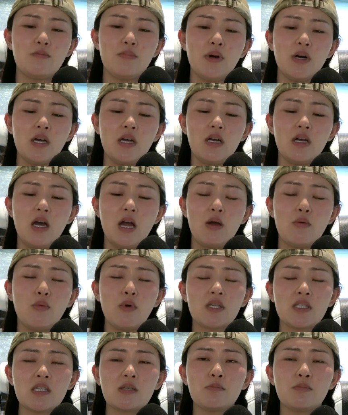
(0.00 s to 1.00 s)
but I
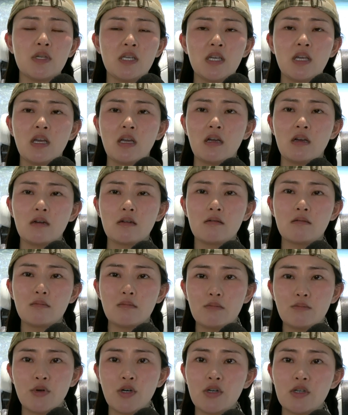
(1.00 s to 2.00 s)
wasn't being
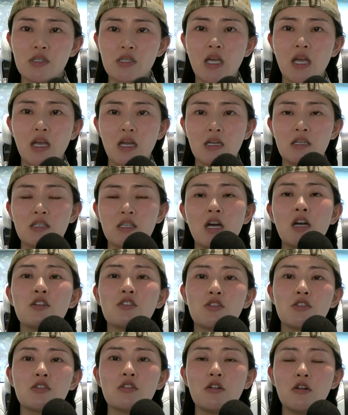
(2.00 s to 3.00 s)
per se
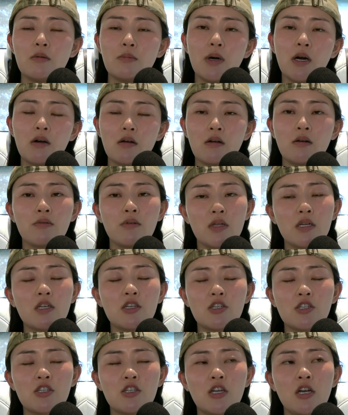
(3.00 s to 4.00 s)
intentional about our
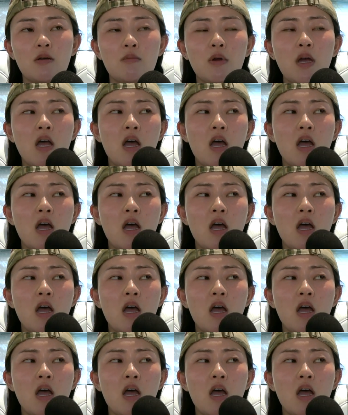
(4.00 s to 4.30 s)
relationship.